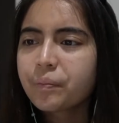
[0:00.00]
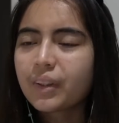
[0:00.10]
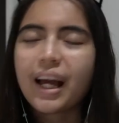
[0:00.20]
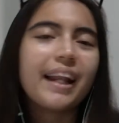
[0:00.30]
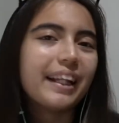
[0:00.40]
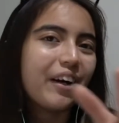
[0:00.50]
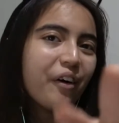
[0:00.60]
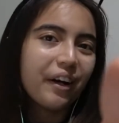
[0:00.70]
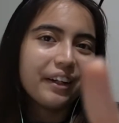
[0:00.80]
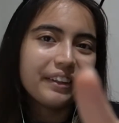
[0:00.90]
I like that
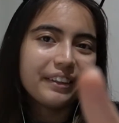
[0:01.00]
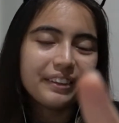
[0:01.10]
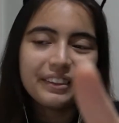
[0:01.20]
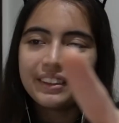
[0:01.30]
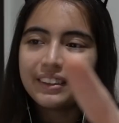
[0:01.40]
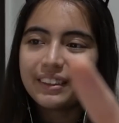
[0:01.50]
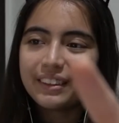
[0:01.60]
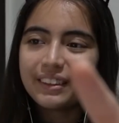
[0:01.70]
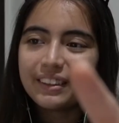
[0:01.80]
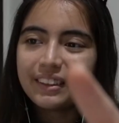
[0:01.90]
chord.
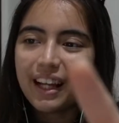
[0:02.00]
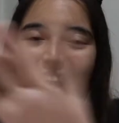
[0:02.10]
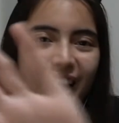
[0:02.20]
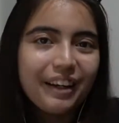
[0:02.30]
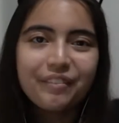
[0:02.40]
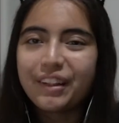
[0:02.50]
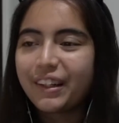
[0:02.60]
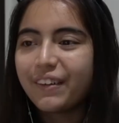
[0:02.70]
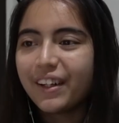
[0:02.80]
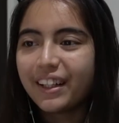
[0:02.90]
I love the
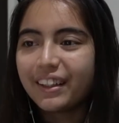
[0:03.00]
chord.